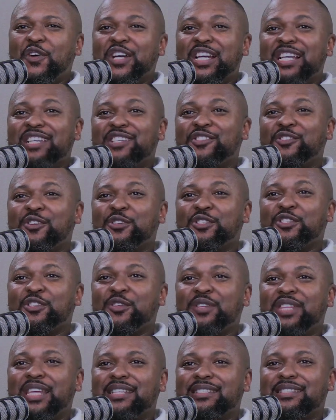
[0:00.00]
so
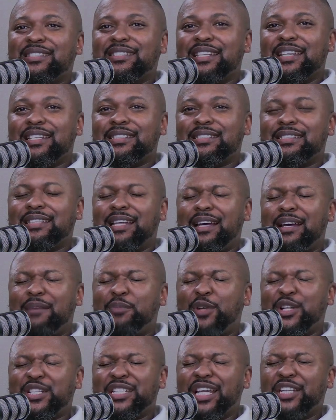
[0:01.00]
there's the
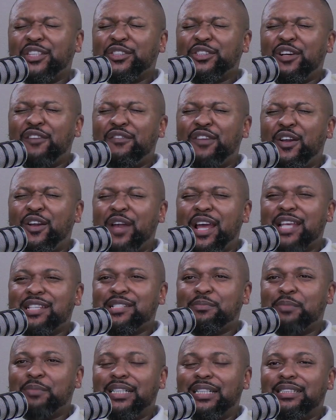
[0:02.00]
protection of
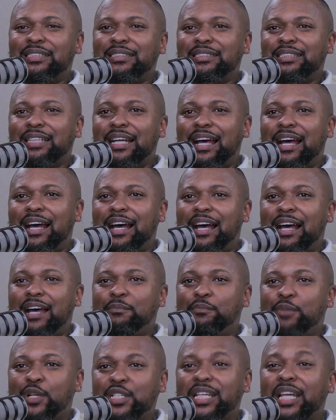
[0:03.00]
harassment,
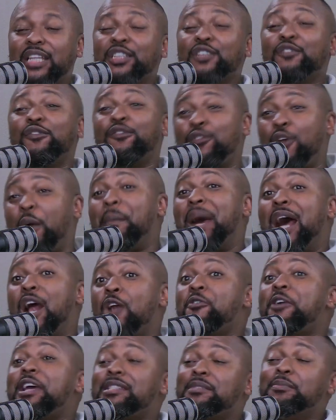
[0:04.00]
protection from
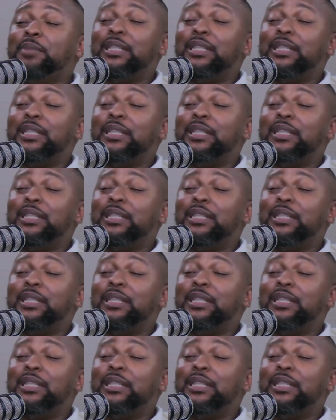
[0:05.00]
harassment